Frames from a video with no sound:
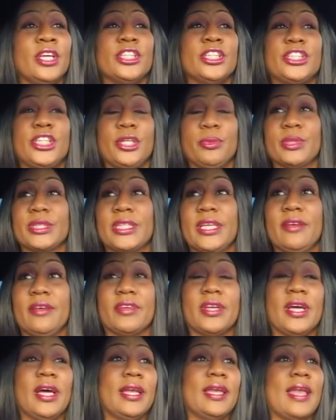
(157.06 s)
She was
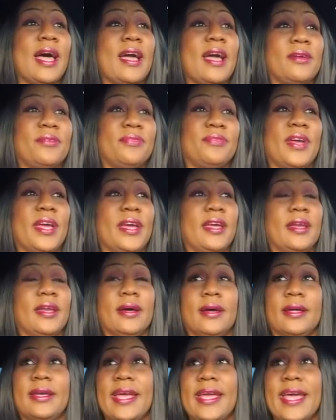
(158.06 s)
living her life, and
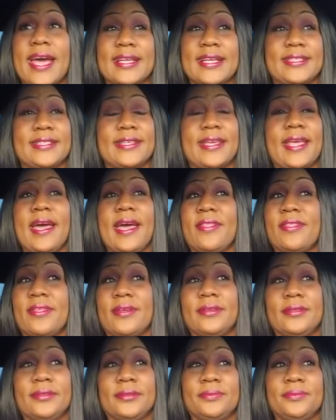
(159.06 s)
they got
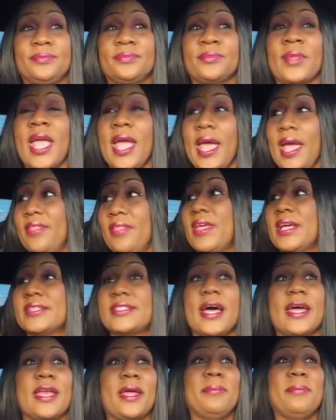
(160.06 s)
together. And
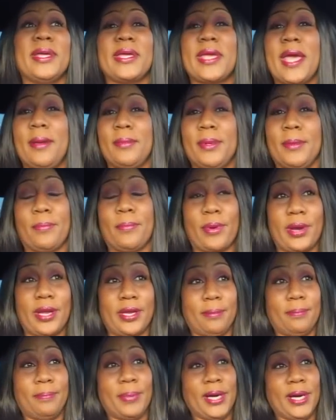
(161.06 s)
that's how they became the
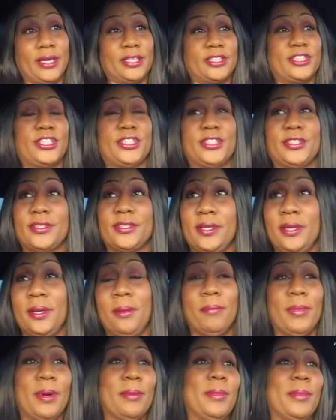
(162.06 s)
Brady Bunch.
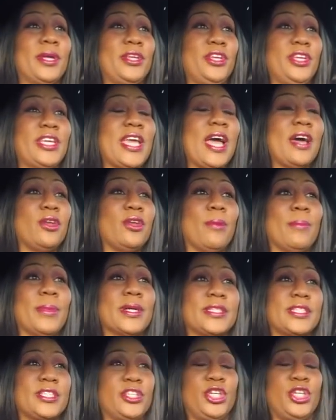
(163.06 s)
But y'all know
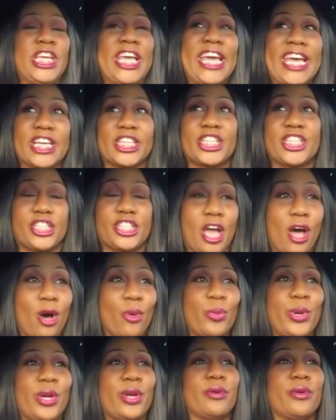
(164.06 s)
Moneta Shaw
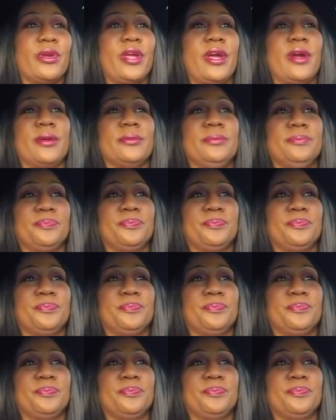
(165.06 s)
went on there.